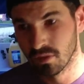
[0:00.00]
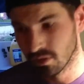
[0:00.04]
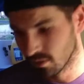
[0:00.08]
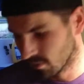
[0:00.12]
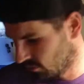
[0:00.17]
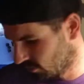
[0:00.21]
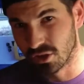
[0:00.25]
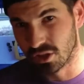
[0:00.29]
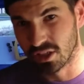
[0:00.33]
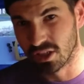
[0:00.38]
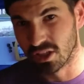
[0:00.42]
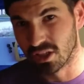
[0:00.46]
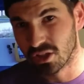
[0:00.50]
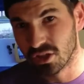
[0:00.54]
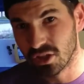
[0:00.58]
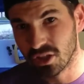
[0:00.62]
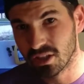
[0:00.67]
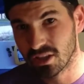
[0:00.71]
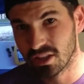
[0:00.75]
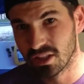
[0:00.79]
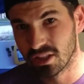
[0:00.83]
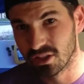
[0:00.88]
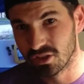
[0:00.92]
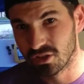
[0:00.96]
You're going to cook
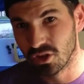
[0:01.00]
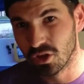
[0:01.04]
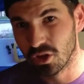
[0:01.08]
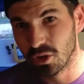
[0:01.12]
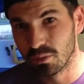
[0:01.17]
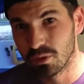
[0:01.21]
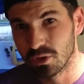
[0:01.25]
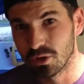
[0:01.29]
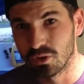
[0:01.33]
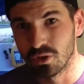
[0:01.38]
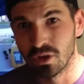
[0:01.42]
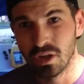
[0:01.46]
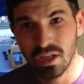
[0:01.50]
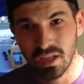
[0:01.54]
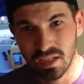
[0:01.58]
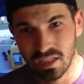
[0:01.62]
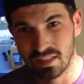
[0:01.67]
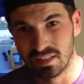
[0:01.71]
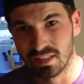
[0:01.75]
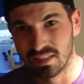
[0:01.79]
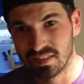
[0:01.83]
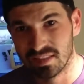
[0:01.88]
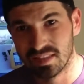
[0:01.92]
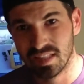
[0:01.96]
the adobo in
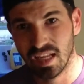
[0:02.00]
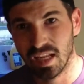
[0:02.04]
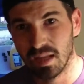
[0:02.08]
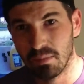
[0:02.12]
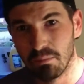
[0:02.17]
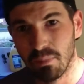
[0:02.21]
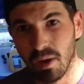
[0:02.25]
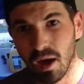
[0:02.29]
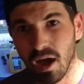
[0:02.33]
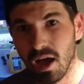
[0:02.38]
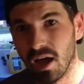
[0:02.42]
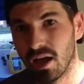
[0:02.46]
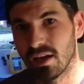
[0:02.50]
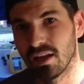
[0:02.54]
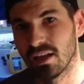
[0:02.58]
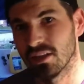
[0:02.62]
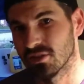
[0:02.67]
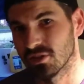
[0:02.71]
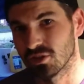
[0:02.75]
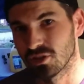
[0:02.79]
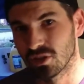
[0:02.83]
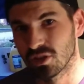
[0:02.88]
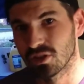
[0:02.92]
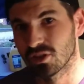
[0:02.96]
the same pot as
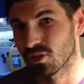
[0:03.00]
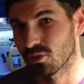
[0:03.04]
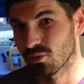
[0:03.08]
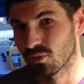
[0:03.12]
you cook the